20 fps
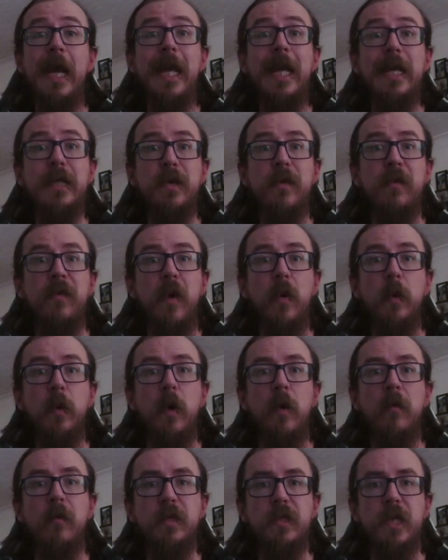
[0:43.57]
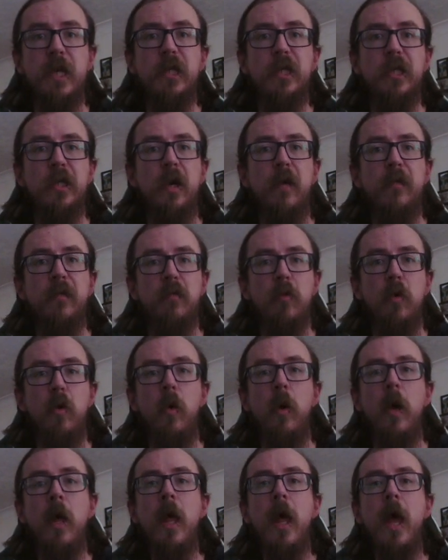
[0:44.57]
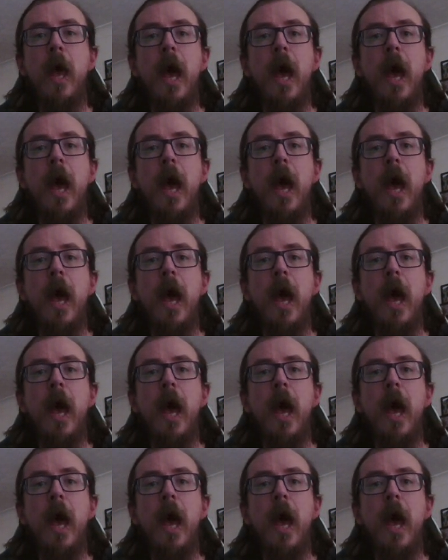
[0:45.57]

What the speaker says: it is a phone conversation after all,